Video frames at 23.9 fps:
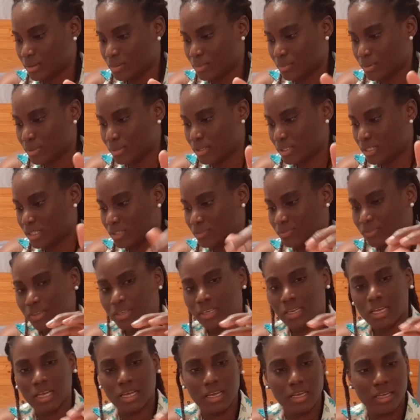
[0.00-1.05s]
but this feel
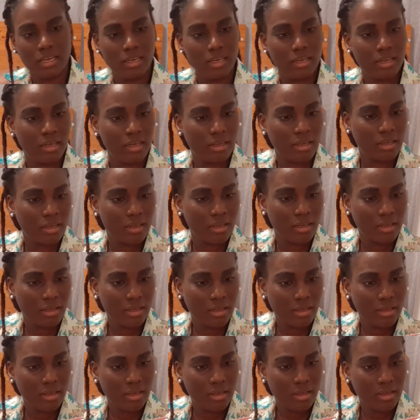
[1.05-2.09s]
like
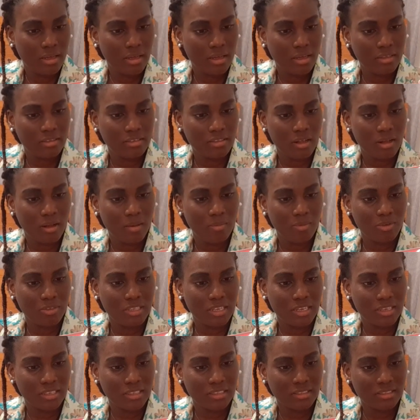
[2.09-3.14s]
it's almost
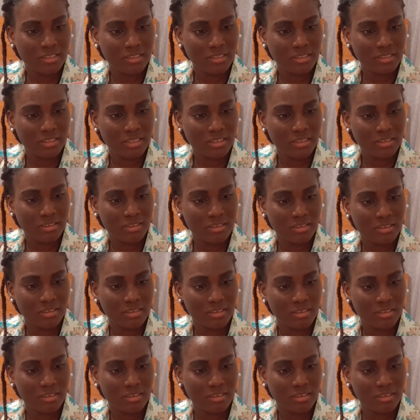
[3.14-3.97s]
like a sticker.